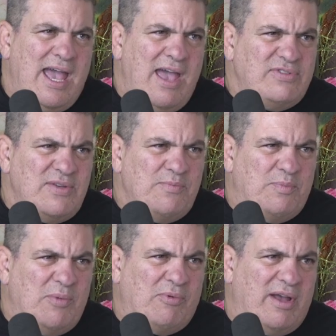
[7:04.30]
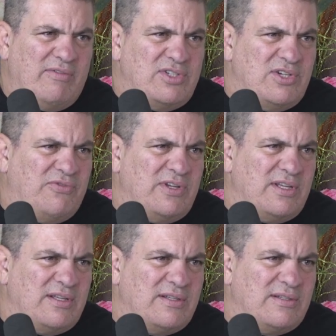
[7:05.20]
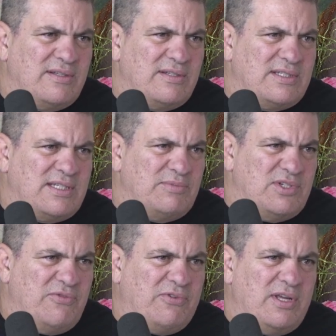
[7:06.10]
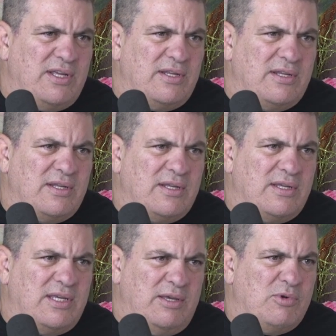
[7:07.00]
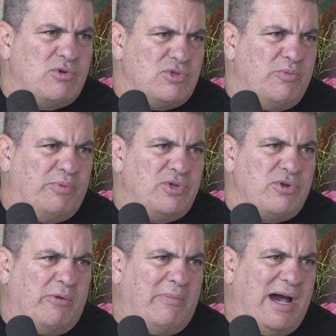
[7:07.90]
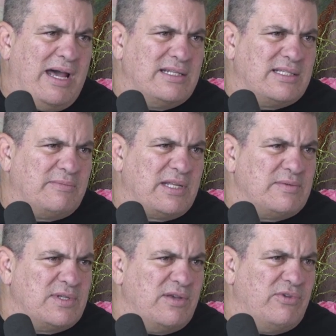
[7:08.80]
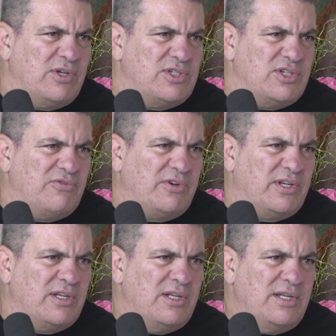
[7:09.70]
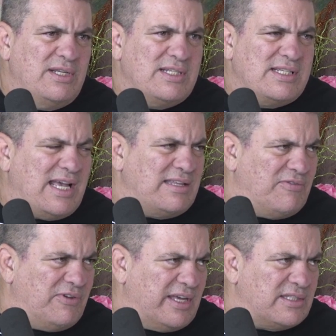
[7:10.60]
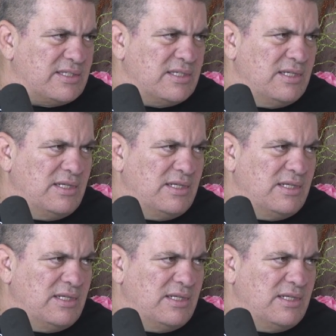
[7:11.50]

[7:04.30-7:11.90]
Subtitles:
have some people have some different chemicals you put in your body sometimes give you a different side effects.